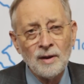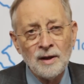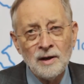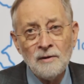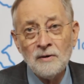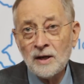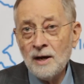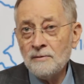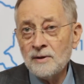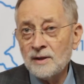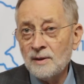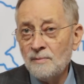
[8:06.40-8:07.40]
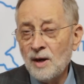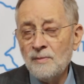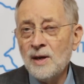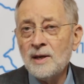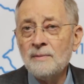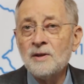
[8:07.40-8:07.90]
in every country the
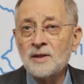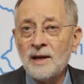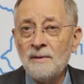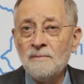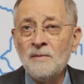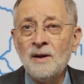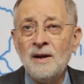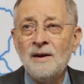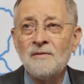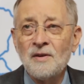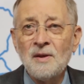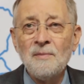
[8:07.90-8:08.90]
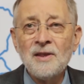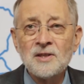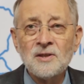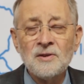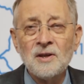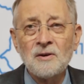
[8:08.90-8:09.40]
momentum has come from the
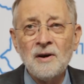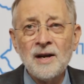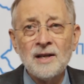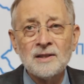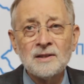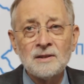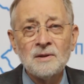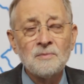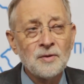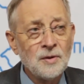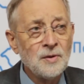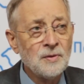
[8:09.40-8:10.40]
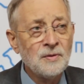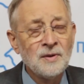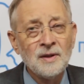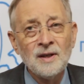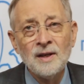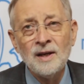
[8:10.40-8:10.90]
mothers on the ground to improve
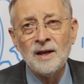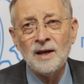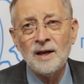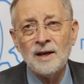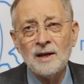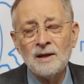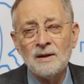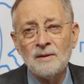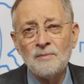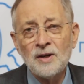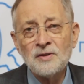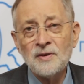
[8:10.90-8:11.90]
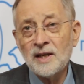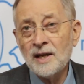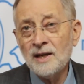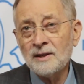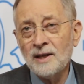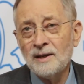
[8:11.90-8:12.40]
breastfeeding
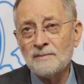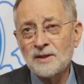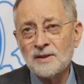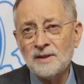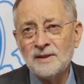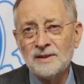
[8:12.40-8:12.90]
outcomes.